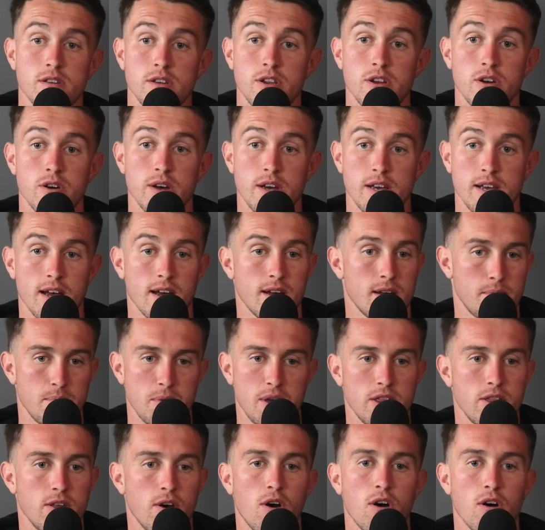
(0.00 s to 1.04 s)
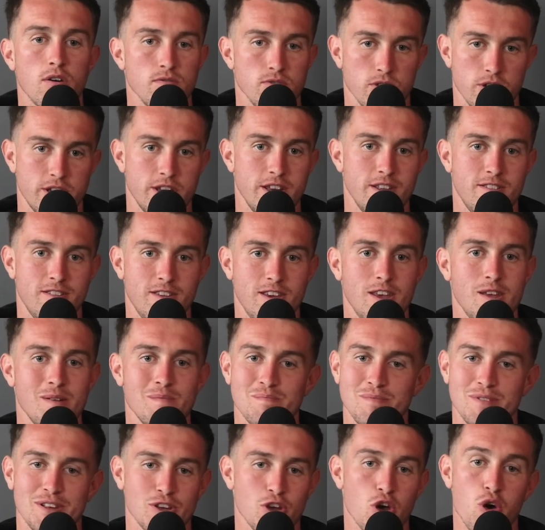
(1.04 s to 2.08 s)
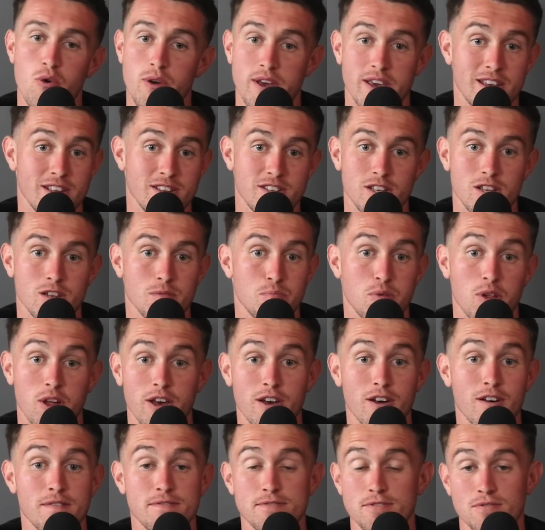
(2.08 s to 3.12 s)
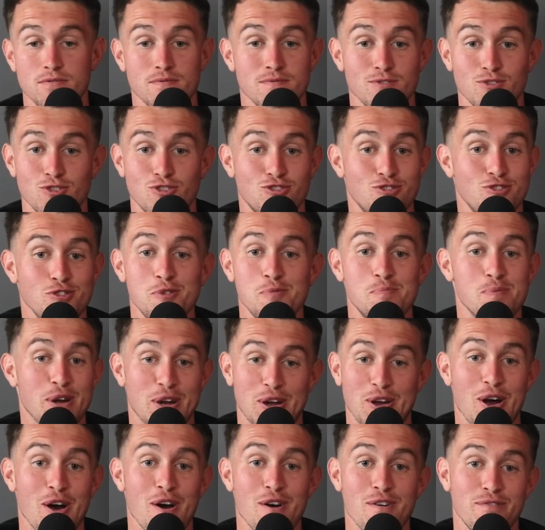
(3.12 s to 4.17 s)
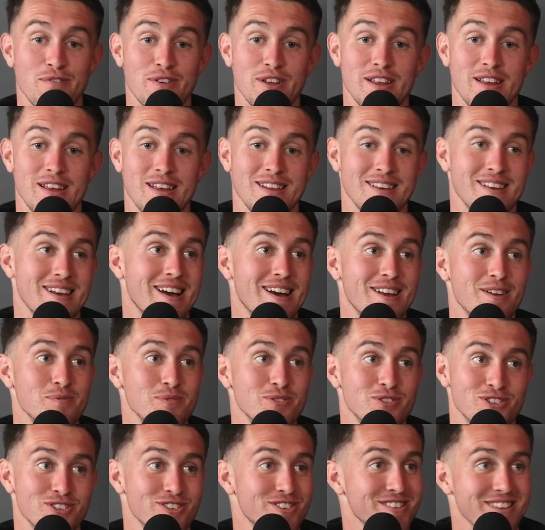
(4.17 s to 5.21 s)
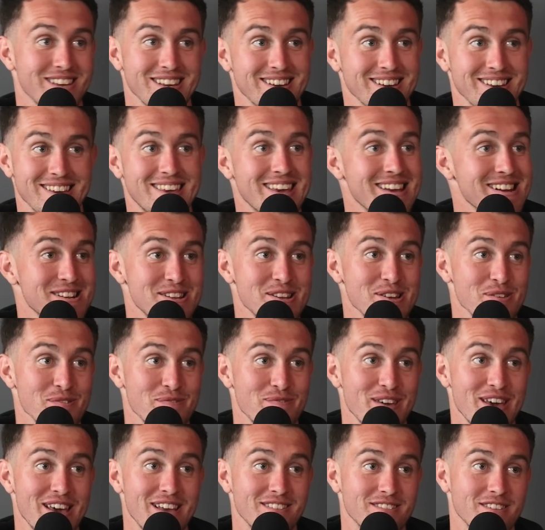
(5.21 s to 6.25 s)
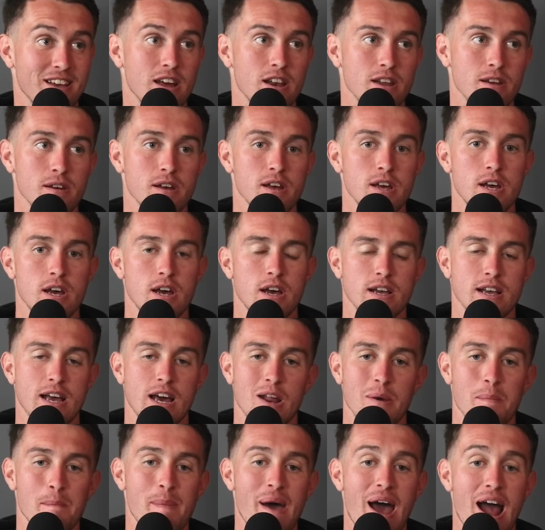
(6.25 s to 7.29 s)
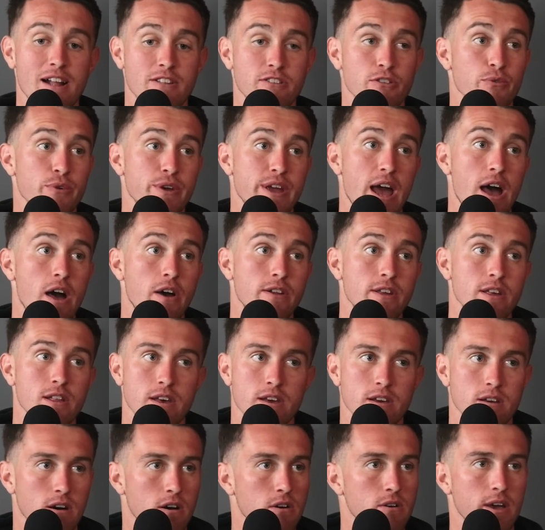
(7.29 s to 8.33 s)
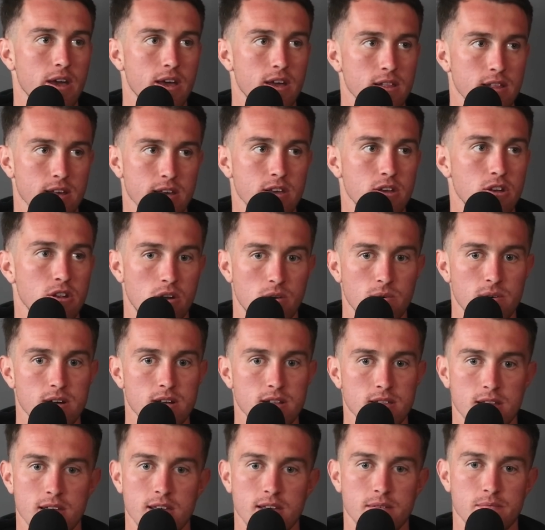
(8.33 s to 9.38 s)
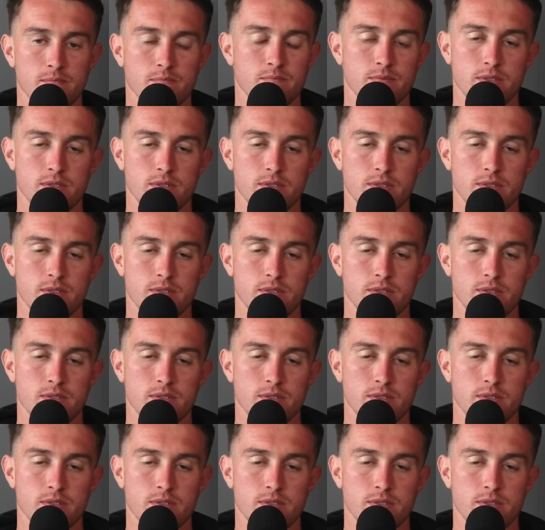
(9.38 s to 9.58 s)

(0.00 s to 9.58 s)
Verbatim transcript: you know i got i made the all rookie team like going into the playoffs super confident and it kind of was just like a kick to the face kind of yeah. kind of back to reality like okay like you know what like